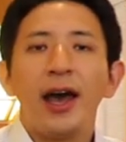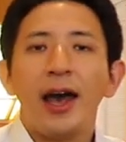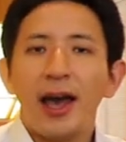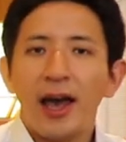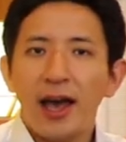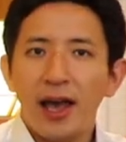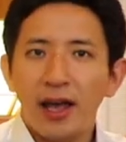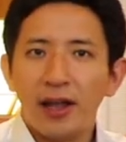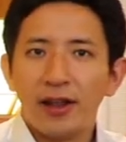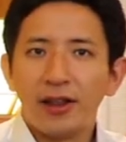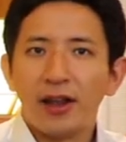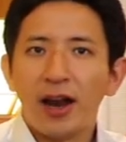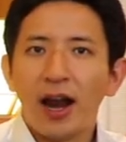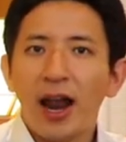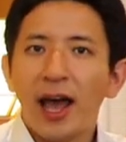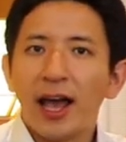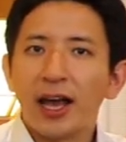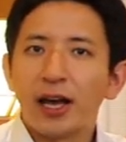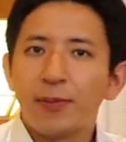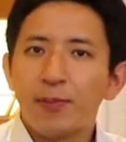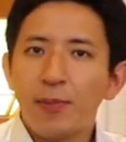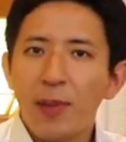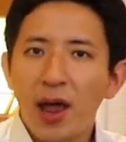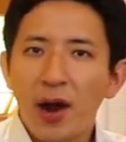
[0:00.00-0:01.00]
And
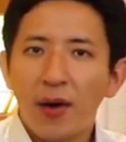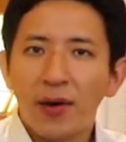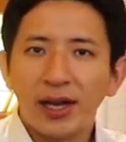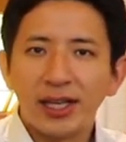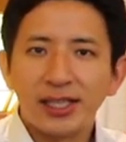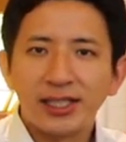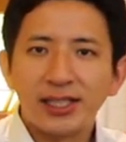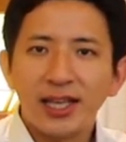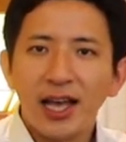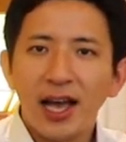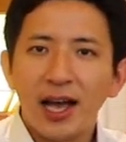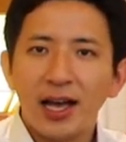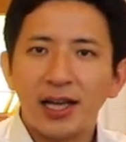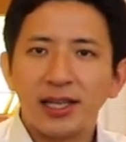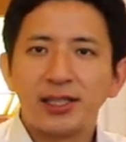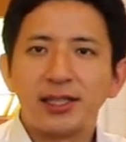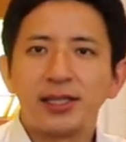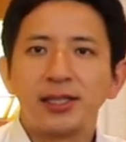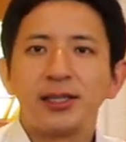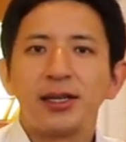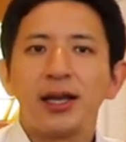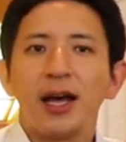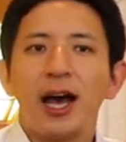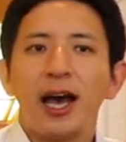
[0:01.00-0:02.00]
like Marie
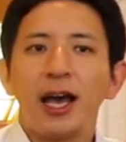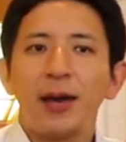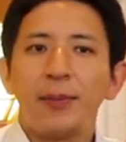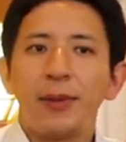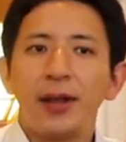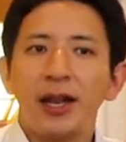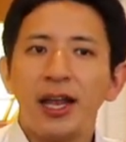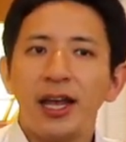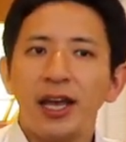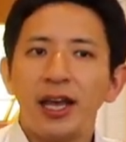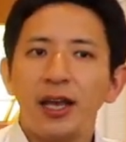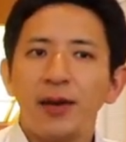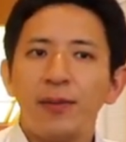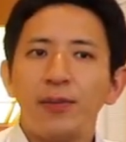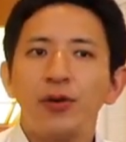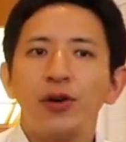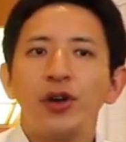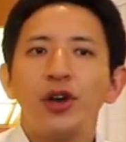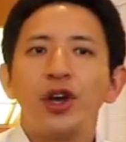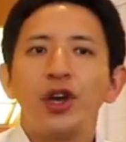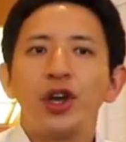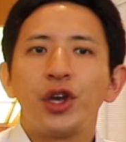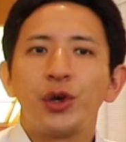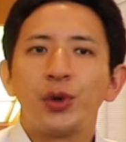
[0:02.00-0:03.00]
says, I believe
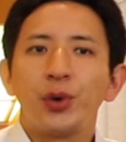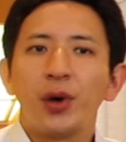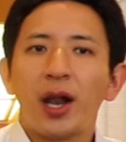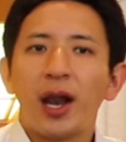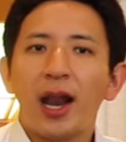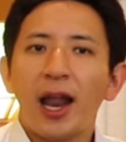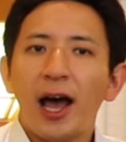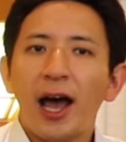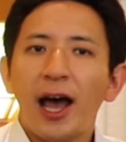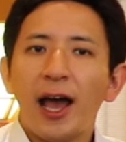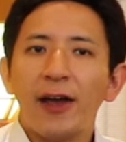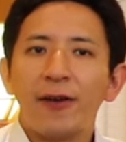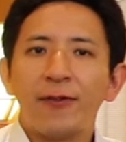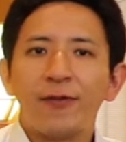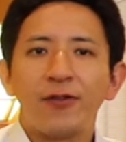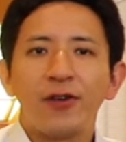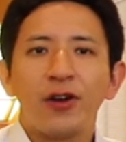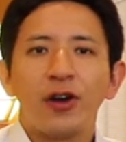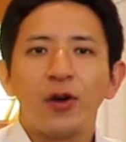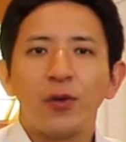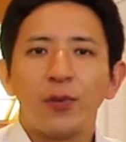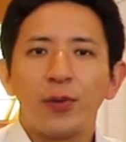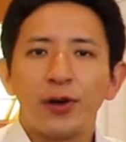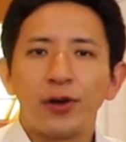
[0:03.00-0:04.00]
your life
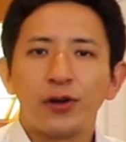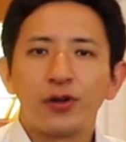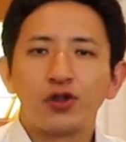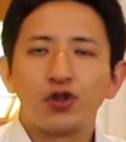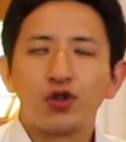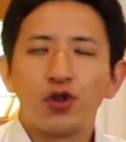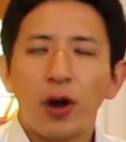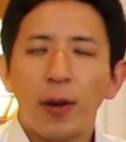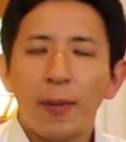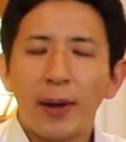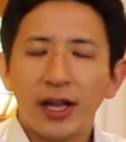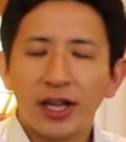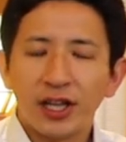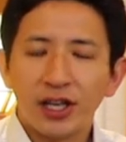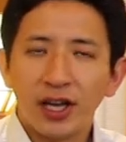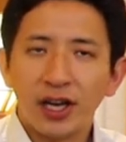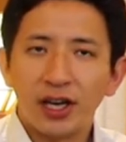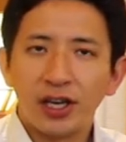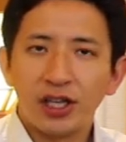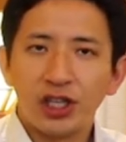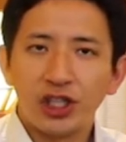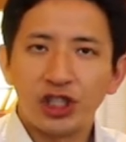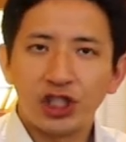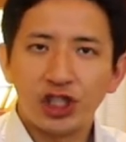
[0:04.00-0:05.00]
will
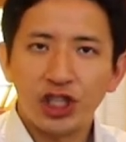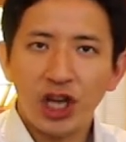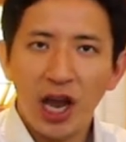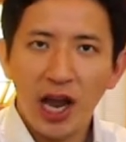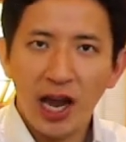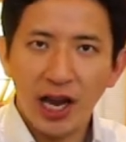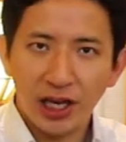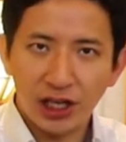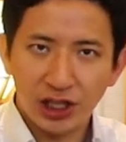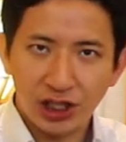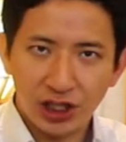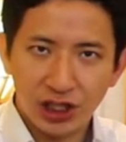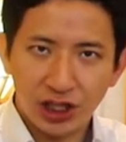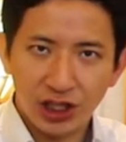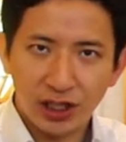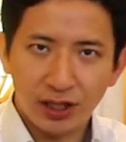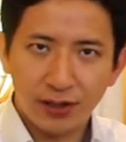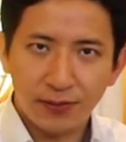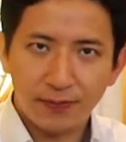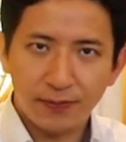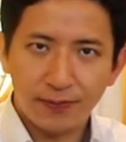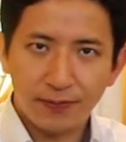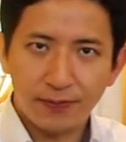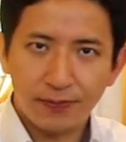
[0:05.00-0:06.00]
dramatically
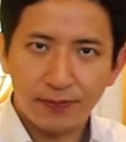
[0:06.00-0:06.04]
change.